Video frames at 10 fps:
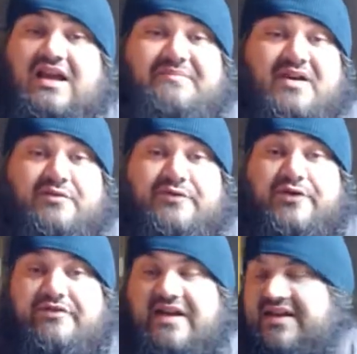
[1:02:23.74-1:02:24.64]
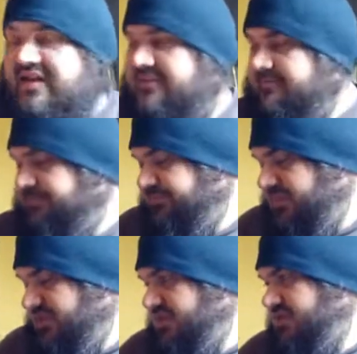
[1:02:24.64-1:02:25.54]
I'm not going to do it right now,
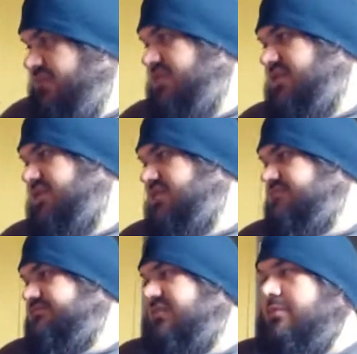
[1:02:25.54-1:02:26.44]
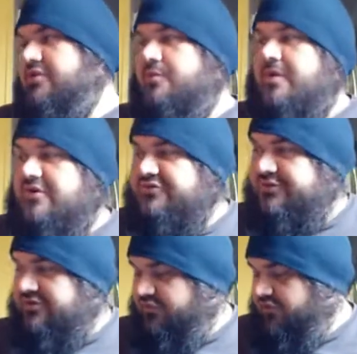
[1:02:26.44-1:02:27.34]
but I'm going to do
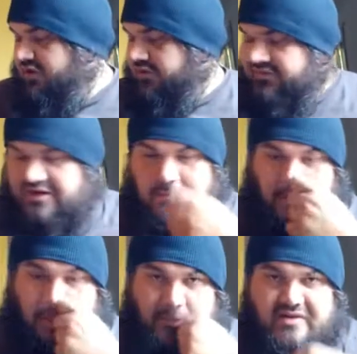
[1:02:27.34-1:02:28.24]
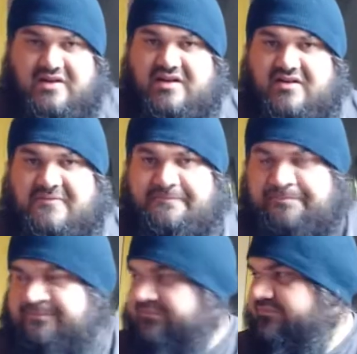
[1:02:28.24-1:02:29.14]
posters for all of them. I'll put in there.
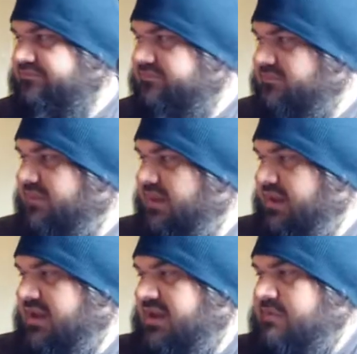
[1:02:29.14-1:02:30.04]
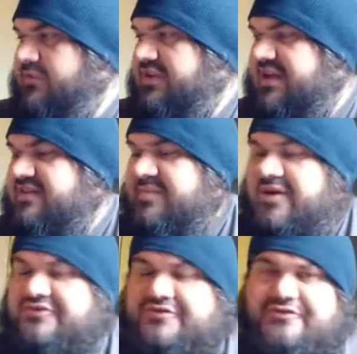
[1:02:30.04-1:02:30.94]
I'm going to take the
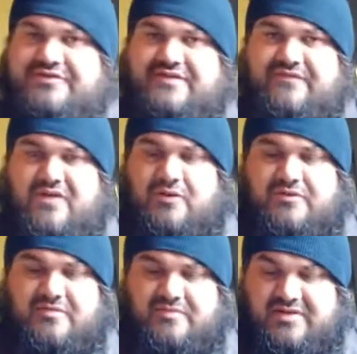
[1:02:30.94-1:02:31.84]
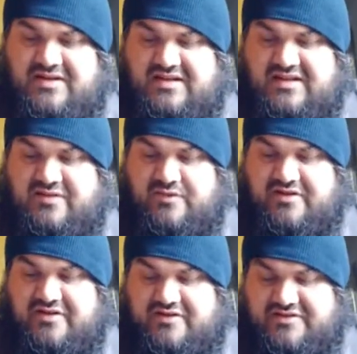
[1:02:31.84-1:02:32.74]
posters and fold them. And
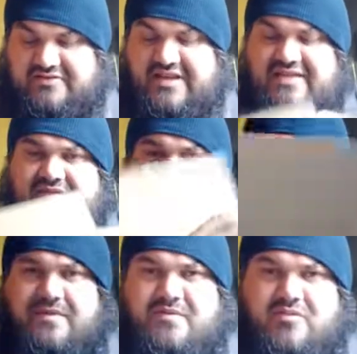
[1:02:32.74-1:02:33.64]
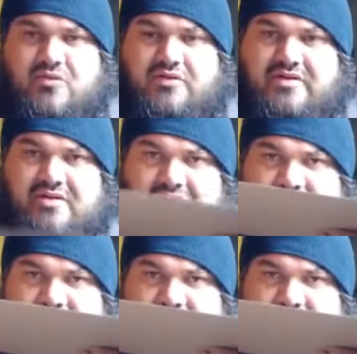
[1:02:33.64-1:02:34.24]
what I'll do is I'll take the fiberboard.